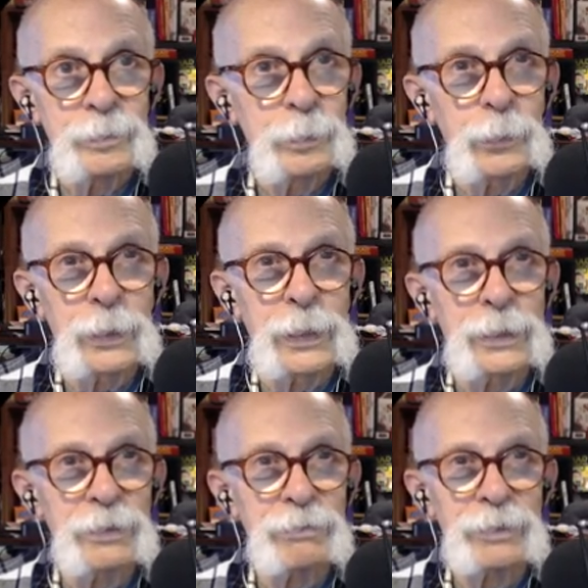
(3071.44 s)
Boy,
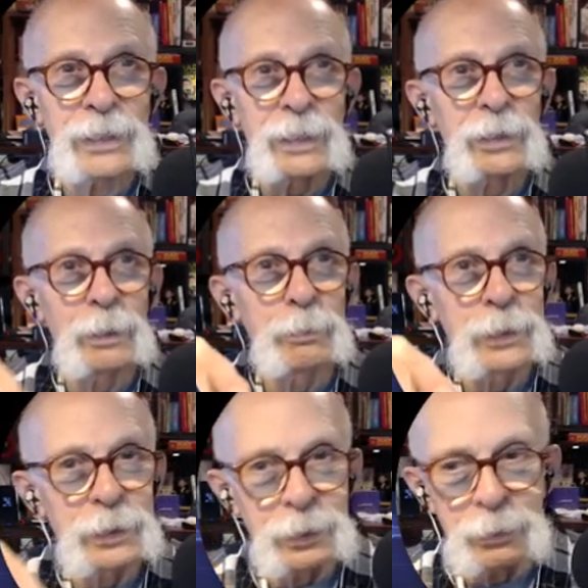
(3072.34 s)
it's down the
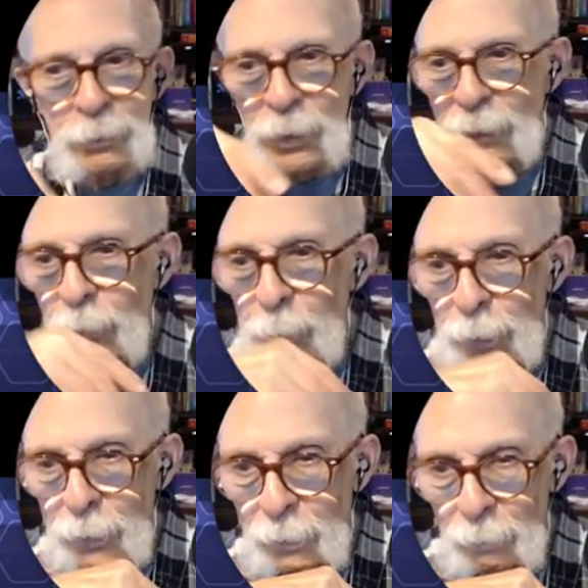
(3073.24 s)
middle. Jammer
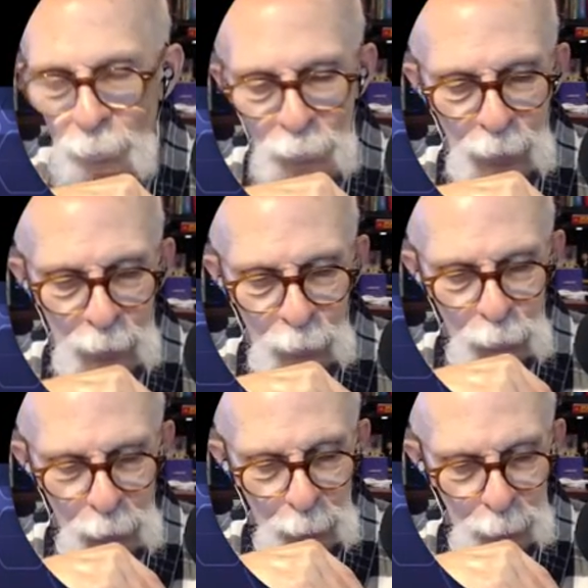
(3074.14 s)
B, back to crap.